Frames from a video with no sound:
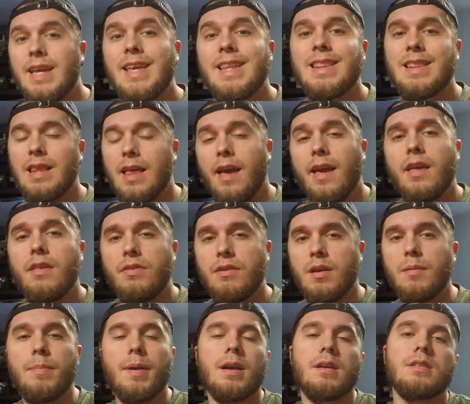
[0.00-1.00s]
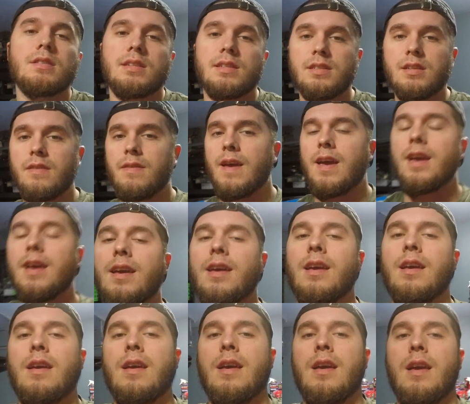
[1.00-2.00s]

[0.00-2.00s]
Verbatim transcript: in length comparison to that,